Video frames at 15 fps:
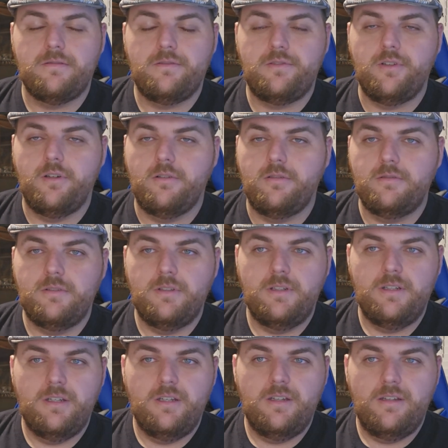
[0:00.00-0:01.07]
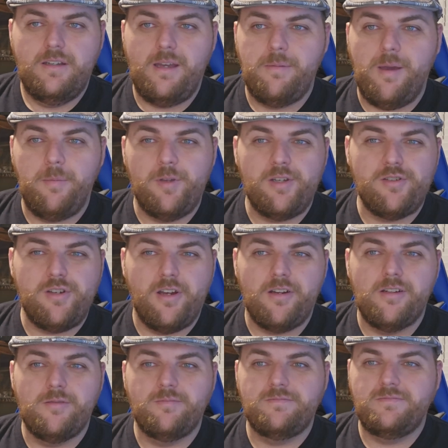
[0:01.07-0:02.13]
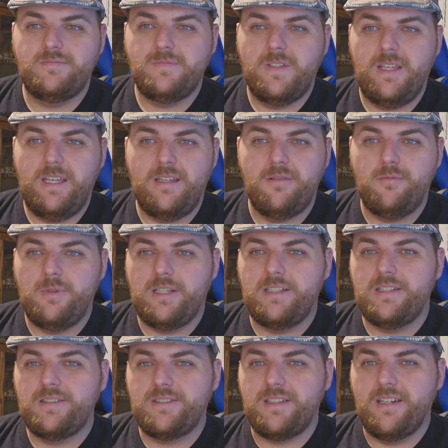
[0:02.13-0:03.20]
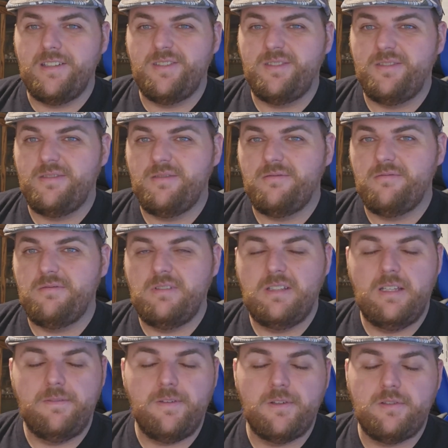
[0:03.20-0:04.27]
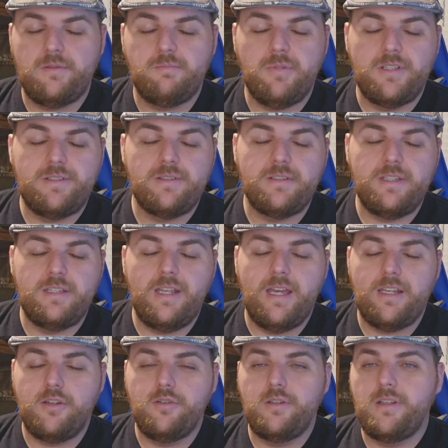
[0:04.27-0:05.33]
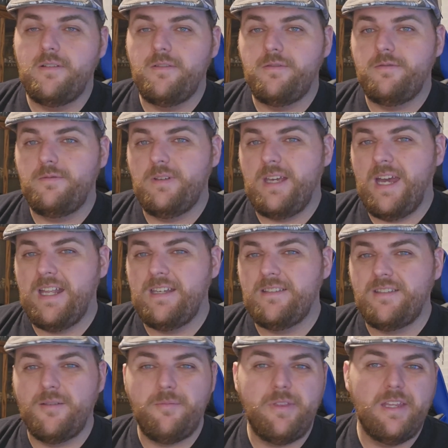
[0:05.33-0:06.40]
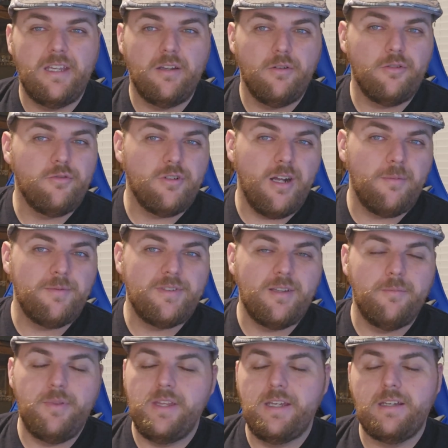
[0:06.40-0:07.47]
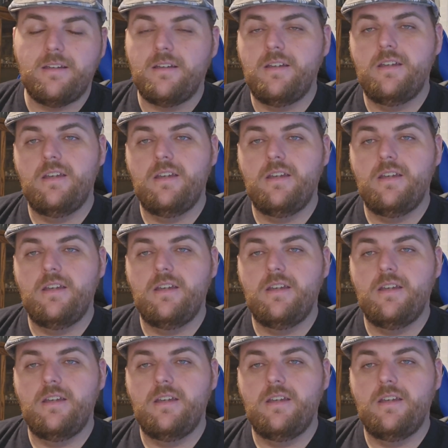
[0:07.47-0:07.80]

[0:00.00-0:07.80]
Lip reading: So I'm happy to share them, and we can discuss if there's places that I could have added something or dropped something.